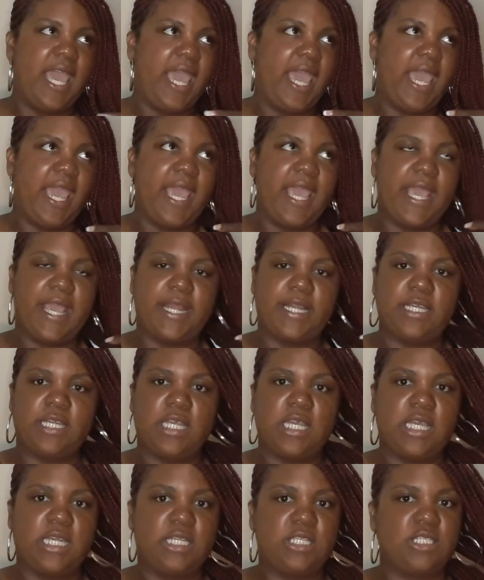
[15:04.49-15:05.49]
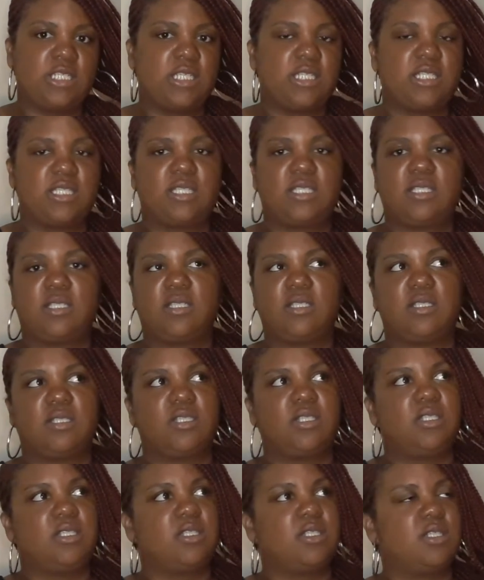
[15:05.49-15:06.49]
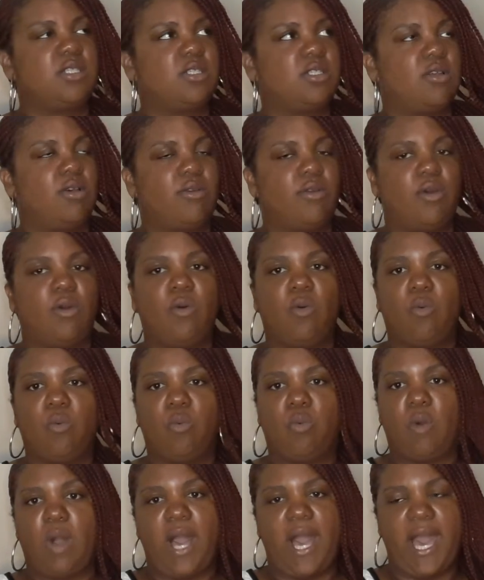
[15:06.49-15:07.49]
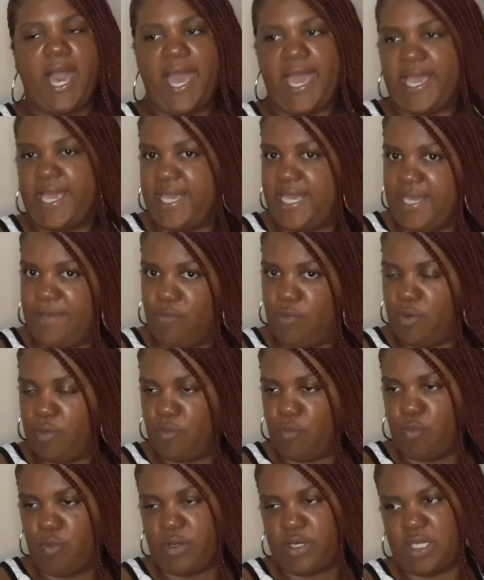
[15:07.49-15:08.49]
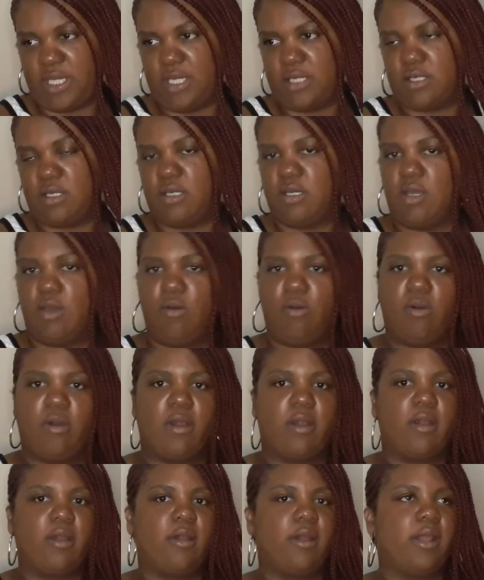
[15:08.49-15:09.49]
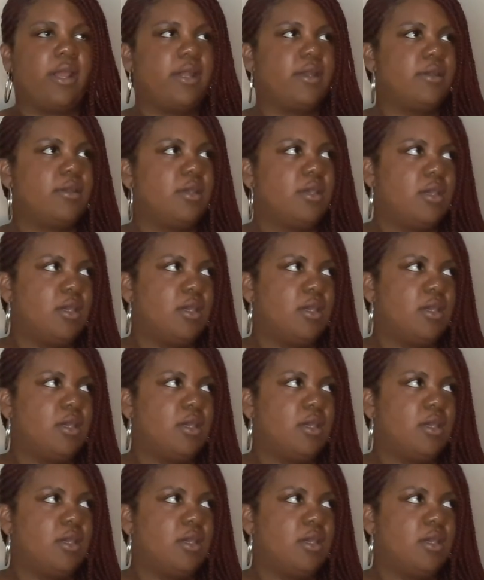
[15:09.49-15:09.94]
and she just don't know why he wouldn't want to get to know her, and